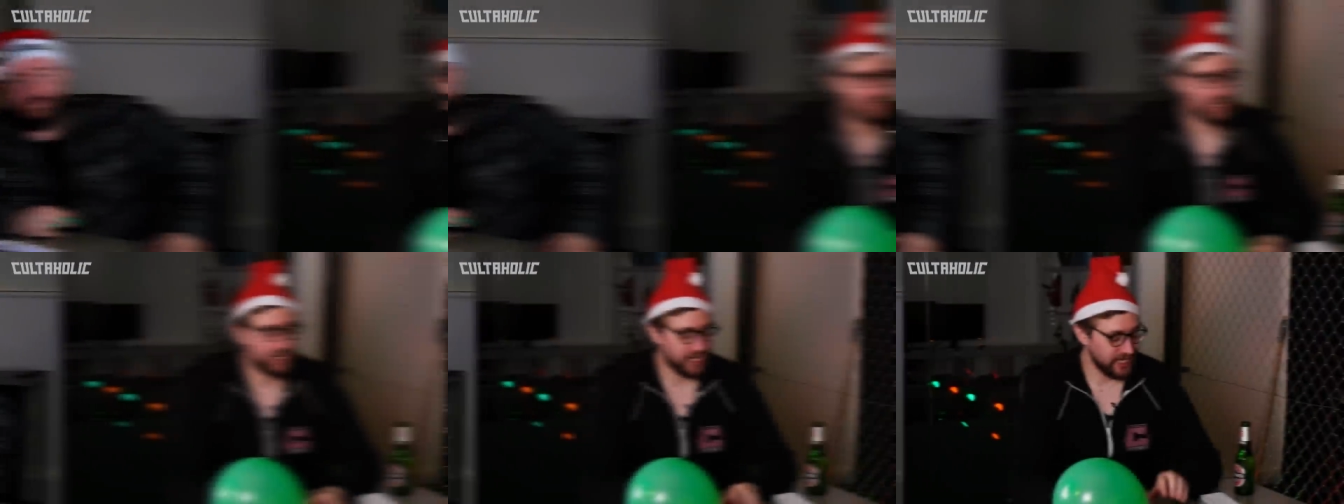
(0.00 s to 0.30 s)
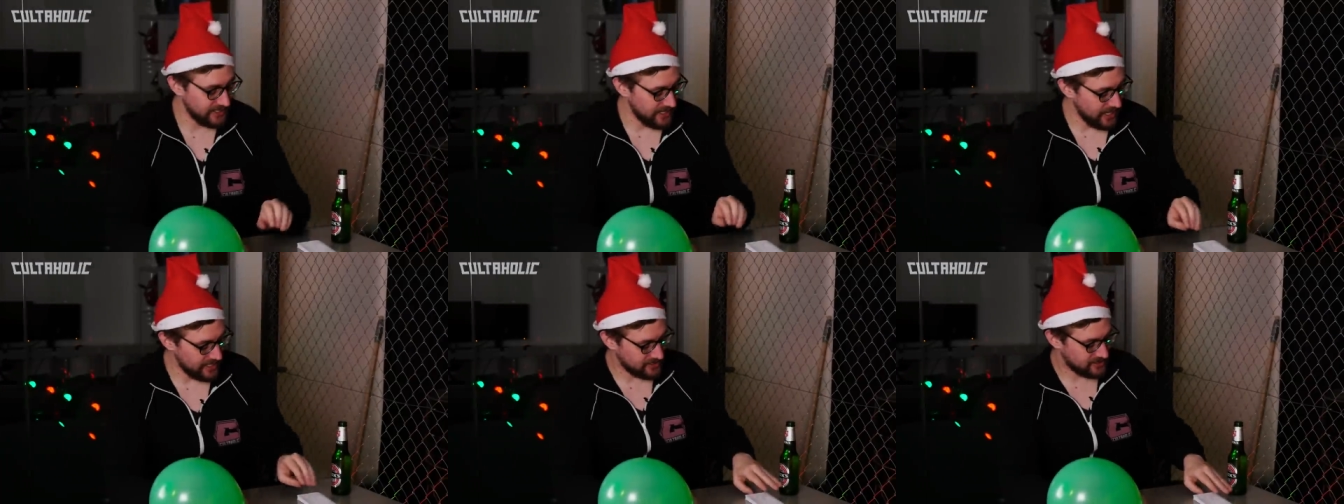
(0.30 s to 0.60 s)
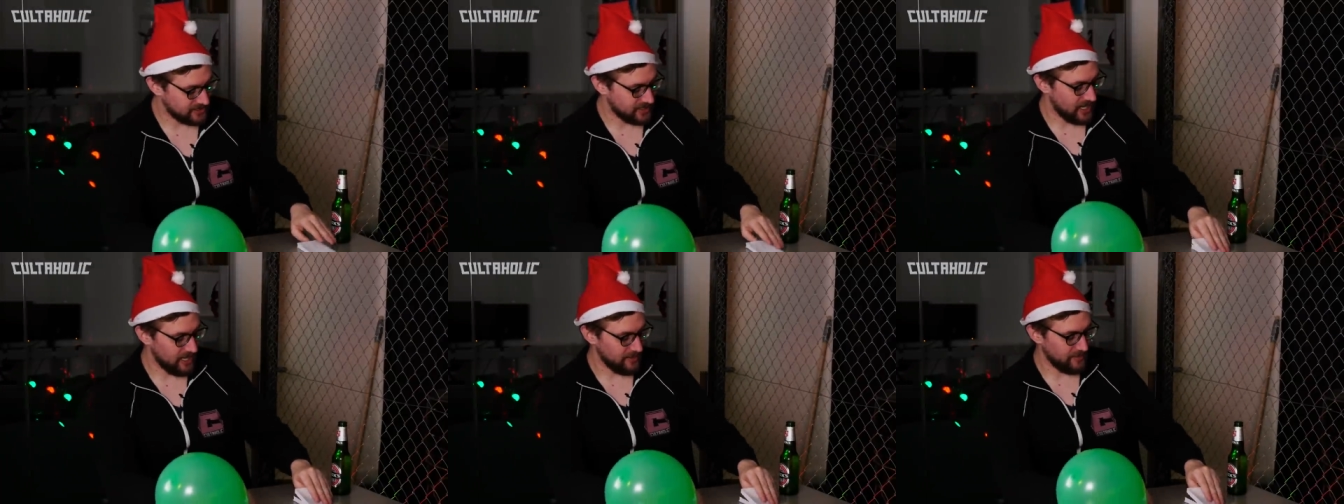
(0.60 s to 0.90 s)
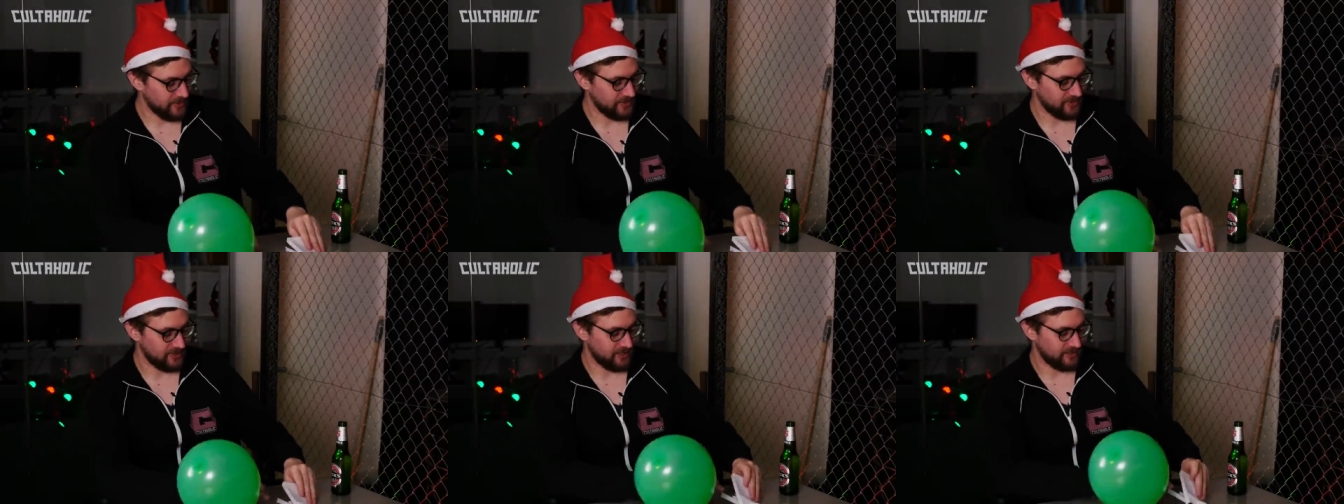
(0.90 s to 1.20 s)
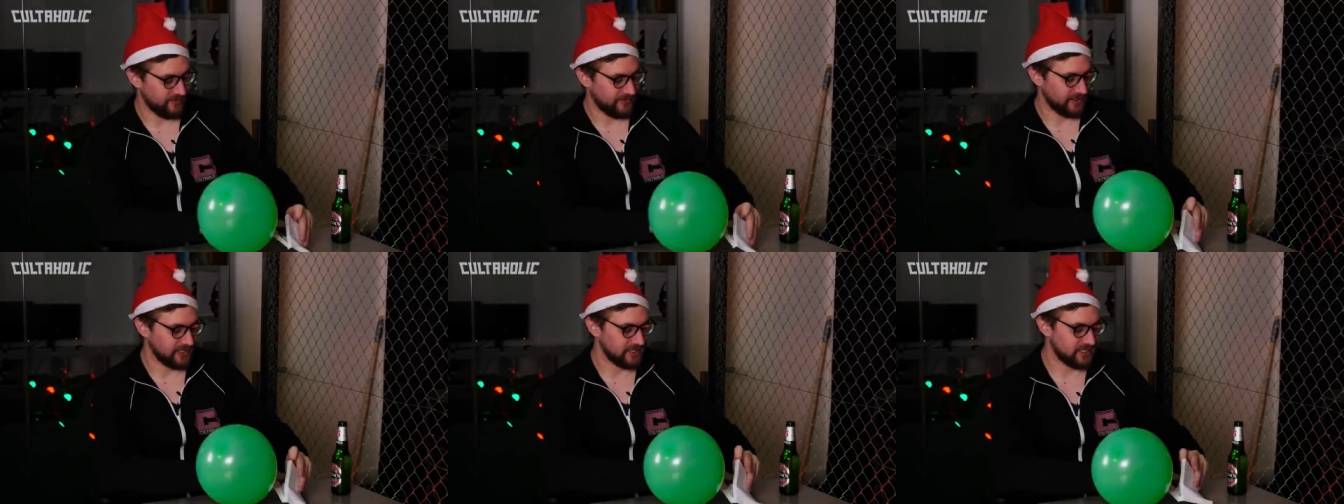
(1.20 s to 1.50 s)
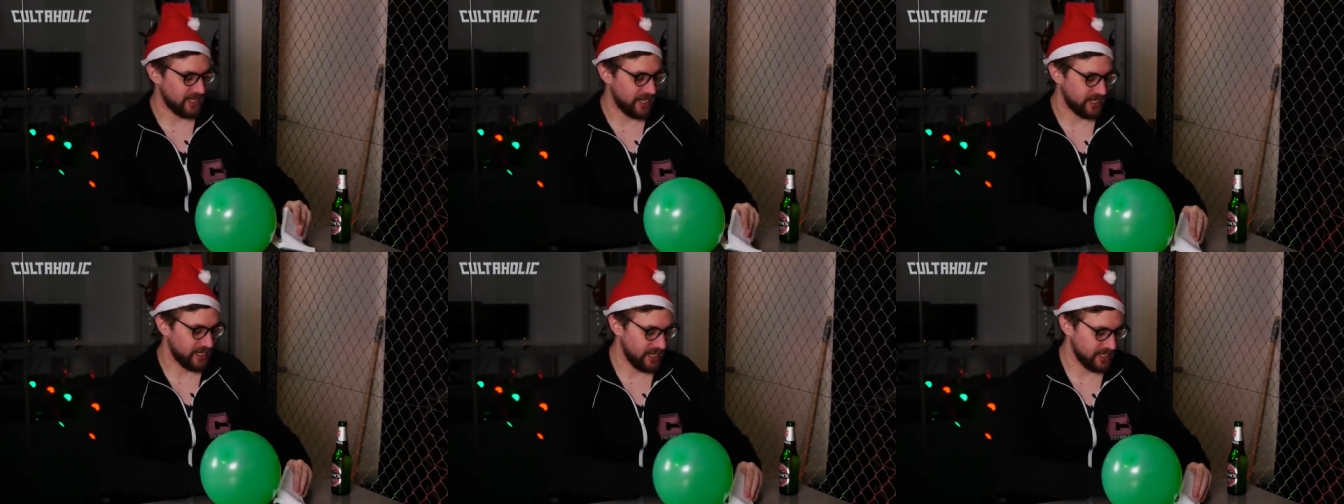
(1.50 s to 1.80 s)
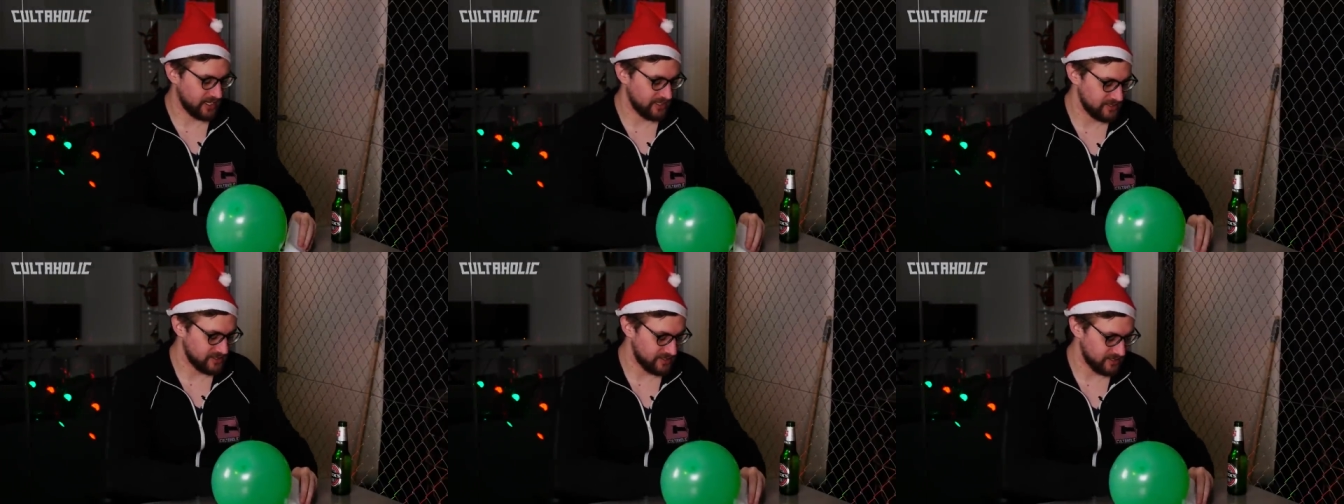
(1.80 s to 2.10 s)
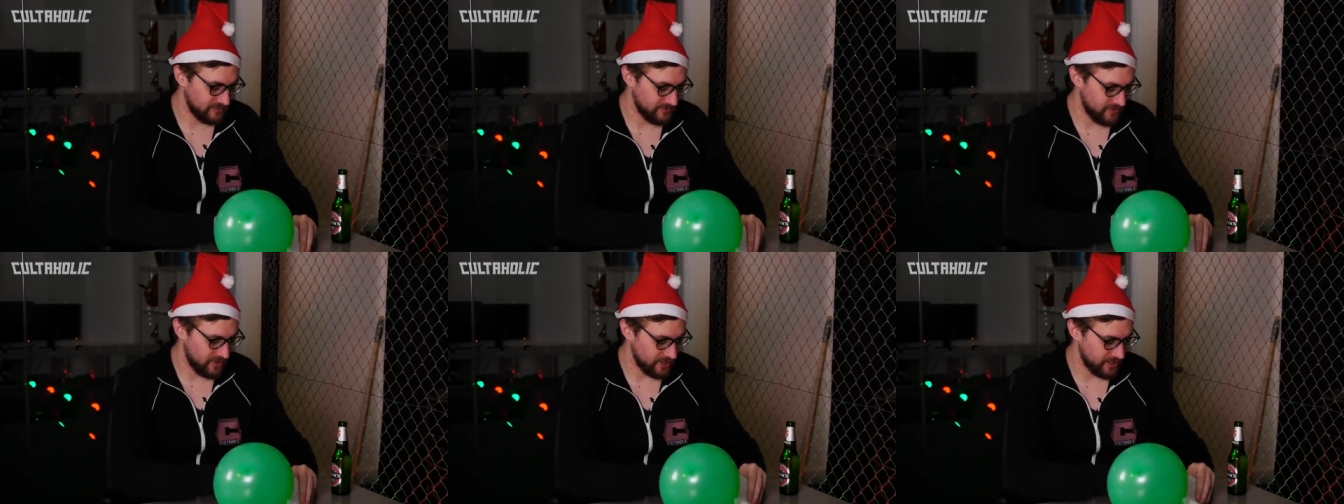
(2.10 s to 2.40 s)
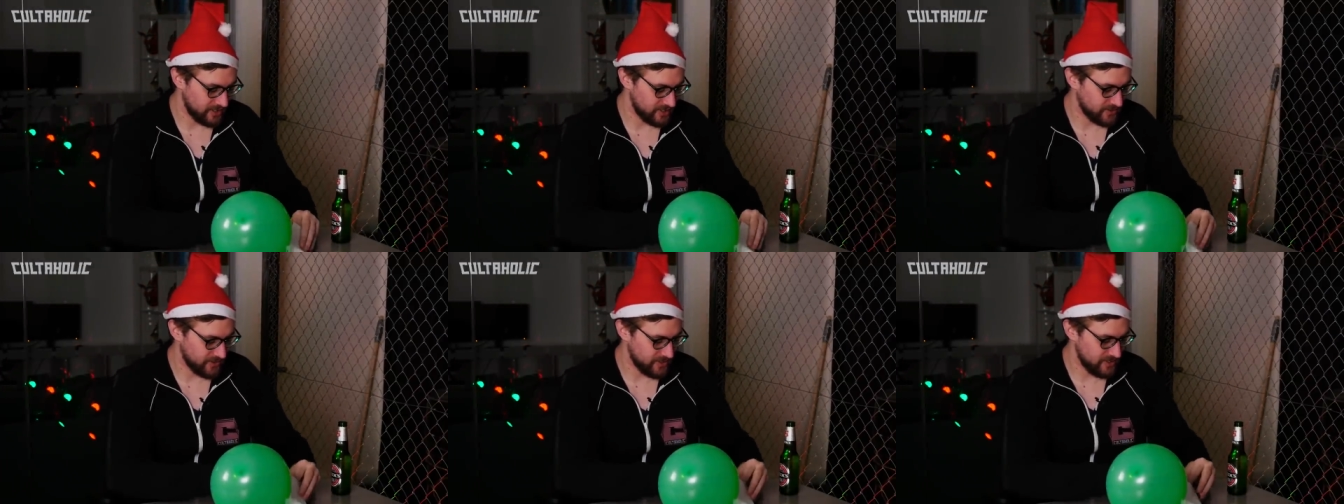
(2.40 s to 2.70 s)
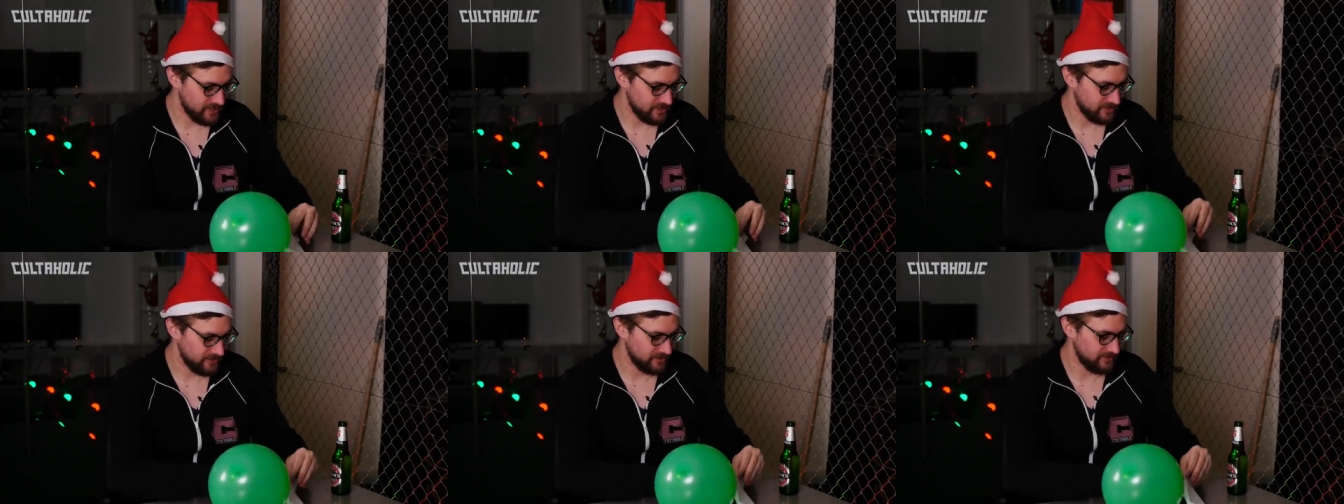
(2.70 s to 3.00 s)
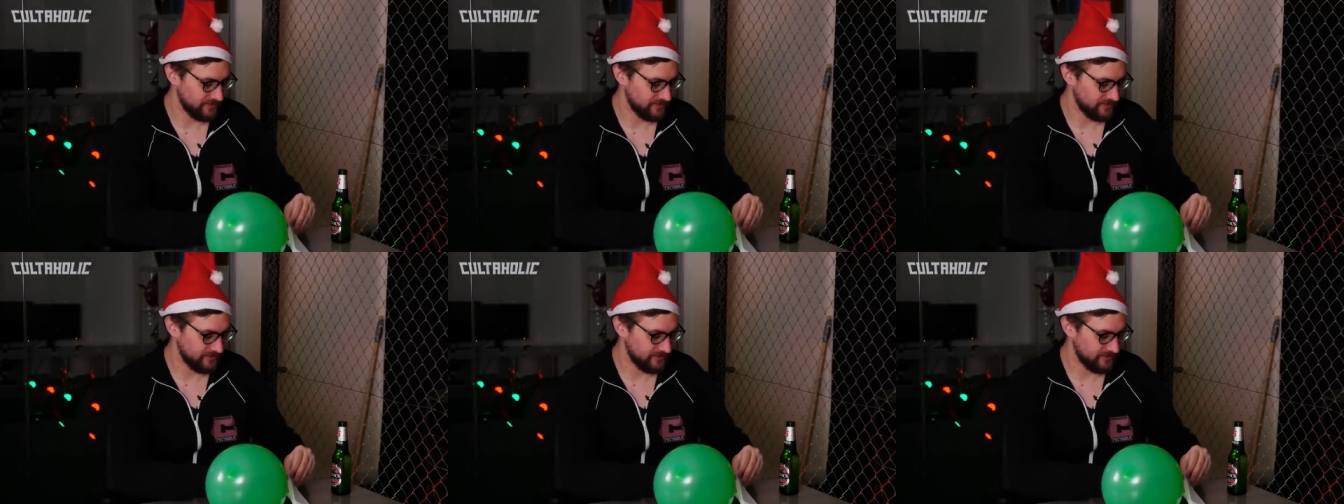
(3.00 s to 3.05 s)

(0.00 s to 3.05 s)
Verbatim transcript: Okay, next up. Hopefully Jack Atkins didn't write this one.